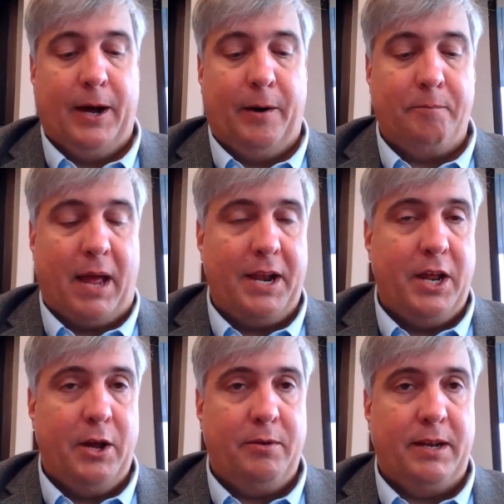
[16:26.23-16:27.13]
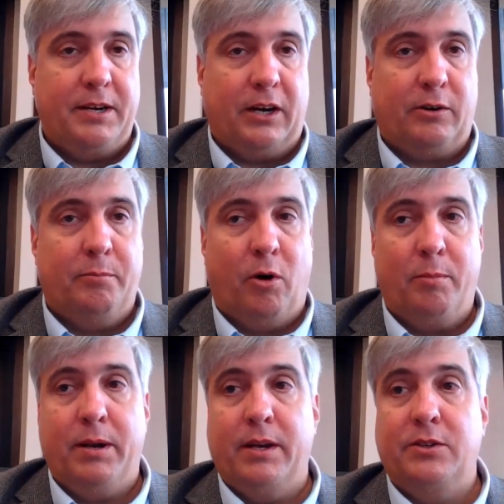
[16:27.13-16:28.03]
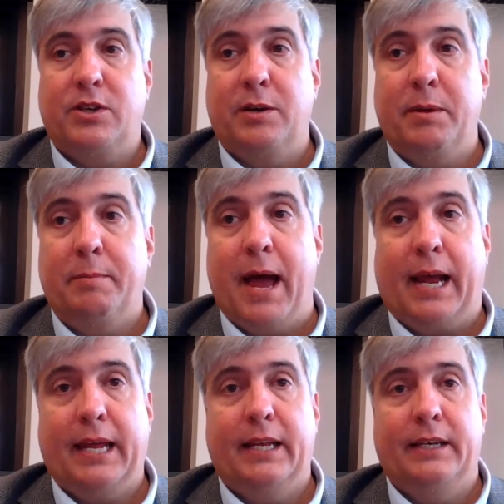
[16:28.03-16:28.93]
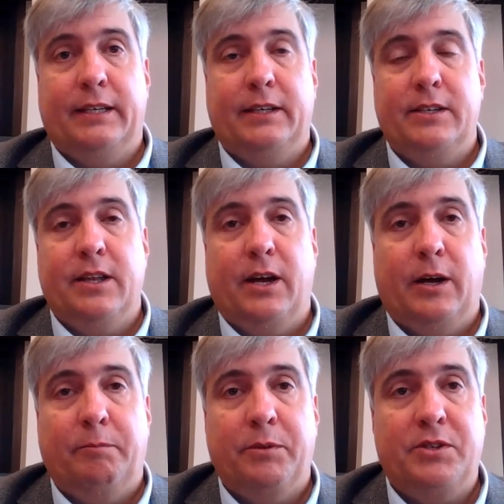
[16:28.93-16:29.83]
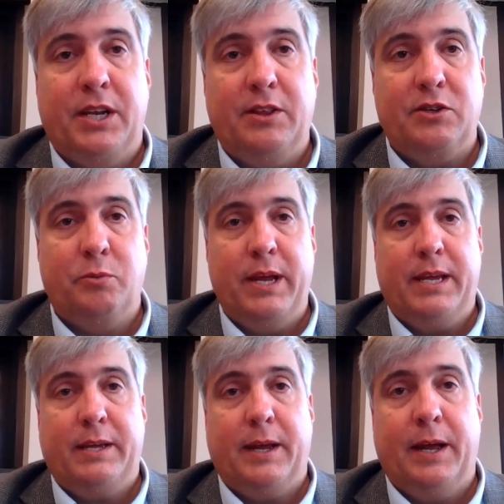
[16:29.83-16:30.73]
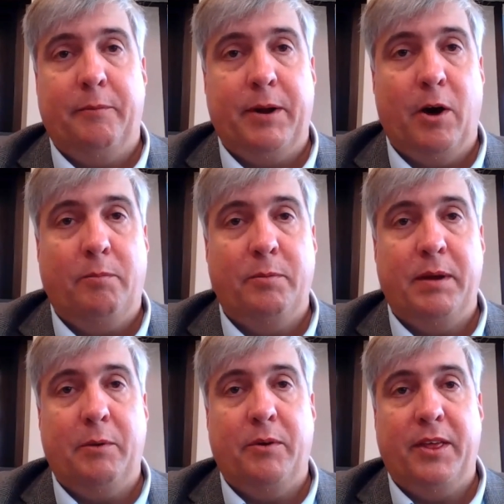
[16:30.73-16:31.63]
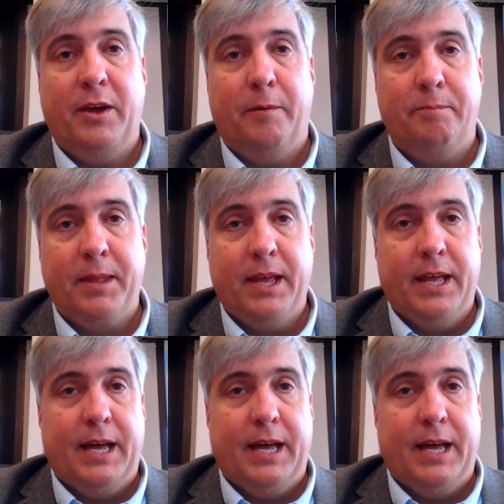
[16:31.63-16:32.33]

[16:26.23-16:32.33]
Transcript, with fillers: I know that Dr. Marbet is going to be back in the city this week, and we hope to meet with him.